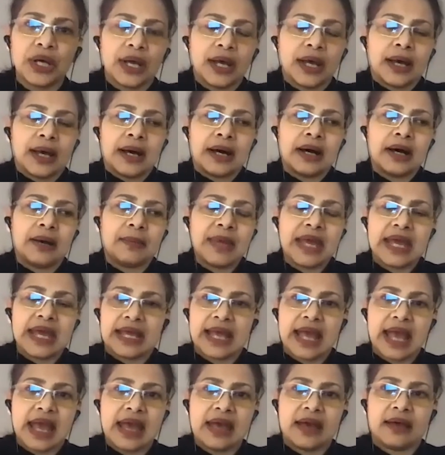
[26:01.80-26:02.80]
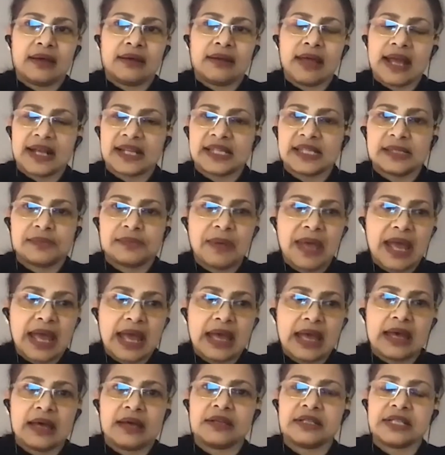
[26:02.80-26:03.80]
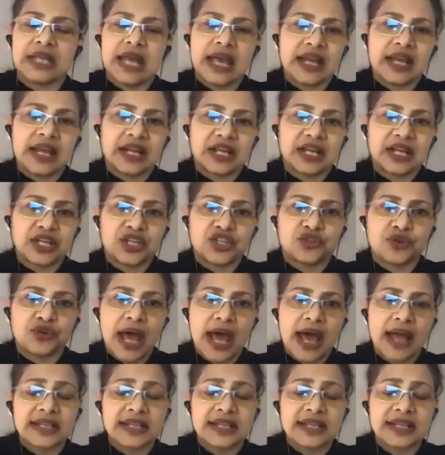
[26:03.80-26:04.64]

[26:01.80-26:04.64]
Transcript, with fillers: Um, it can expand and contract.